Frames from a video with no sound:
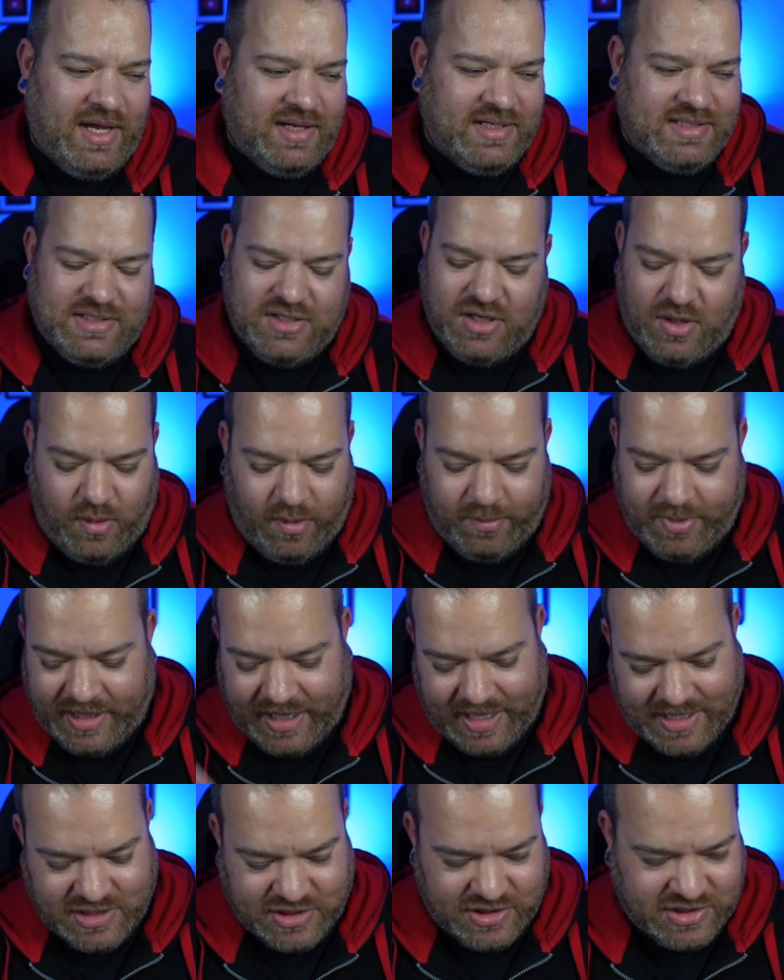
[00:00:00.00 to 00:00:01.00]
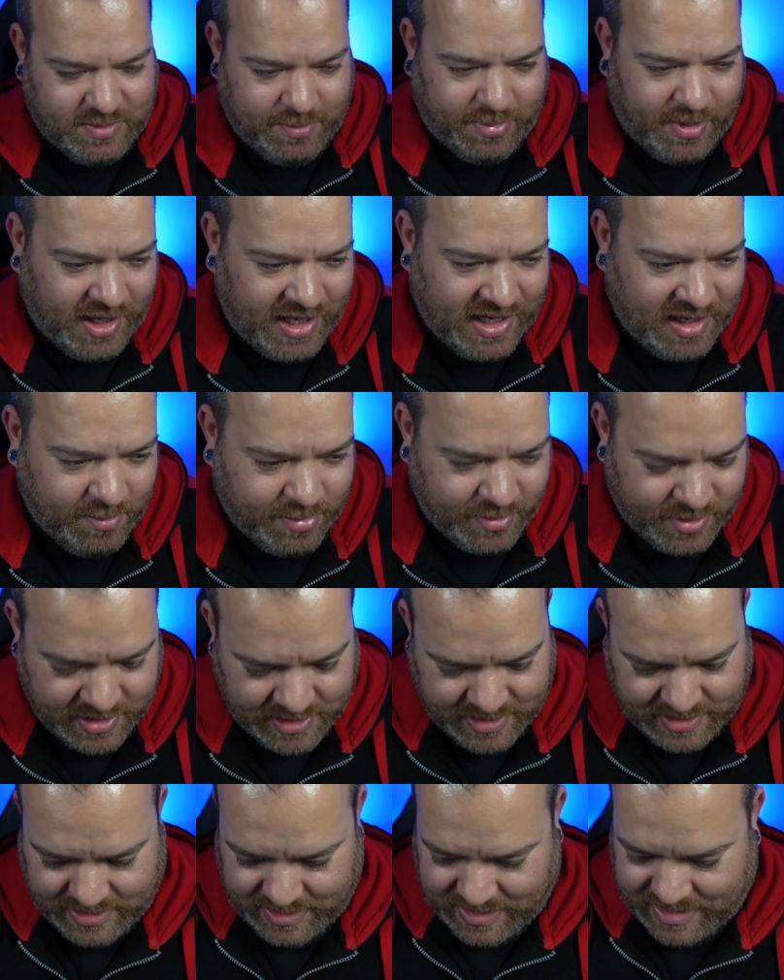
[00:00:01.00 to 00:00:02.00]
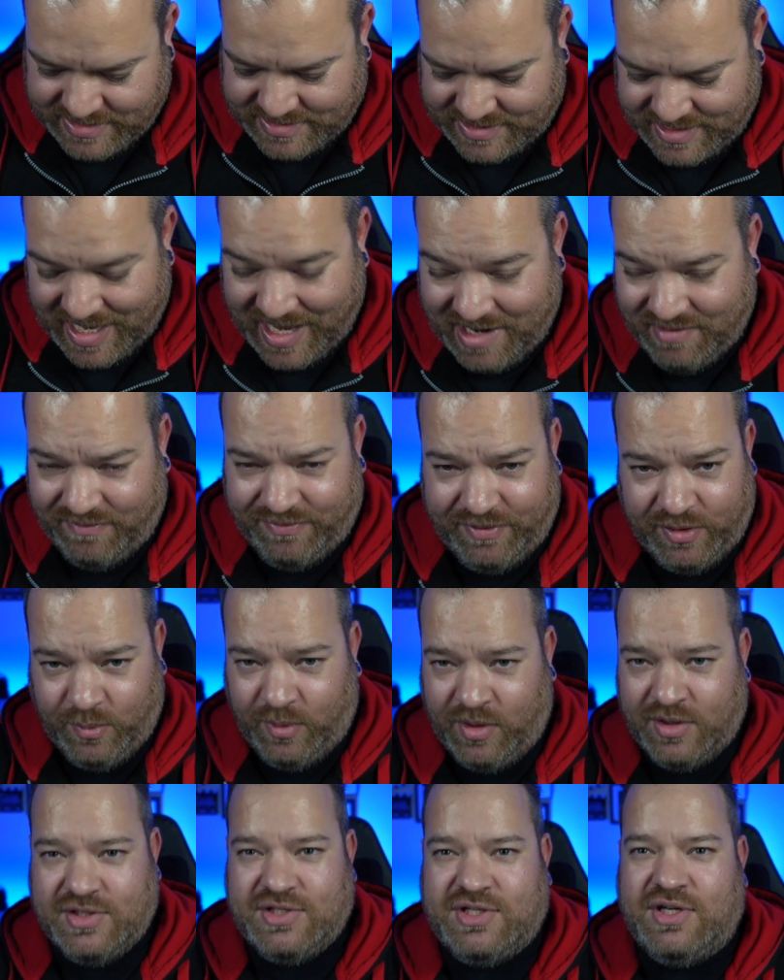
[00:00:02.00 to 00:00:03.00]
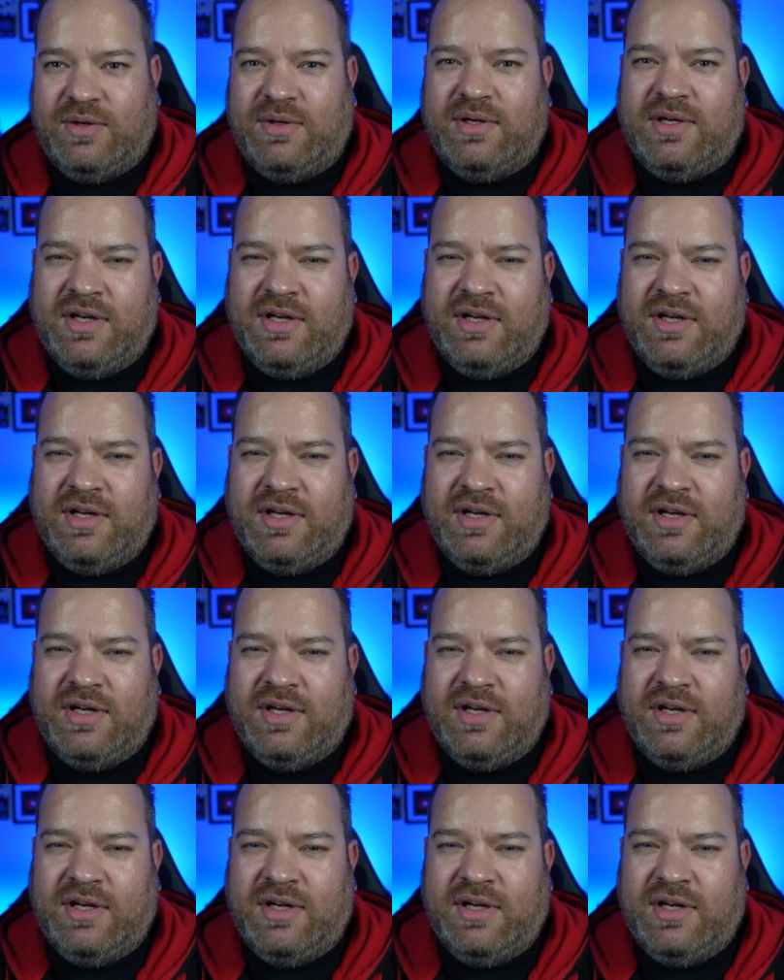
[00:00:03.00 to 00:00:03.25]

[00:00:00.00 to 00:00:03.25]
It's no obligation to buy it, but it's there if you want to.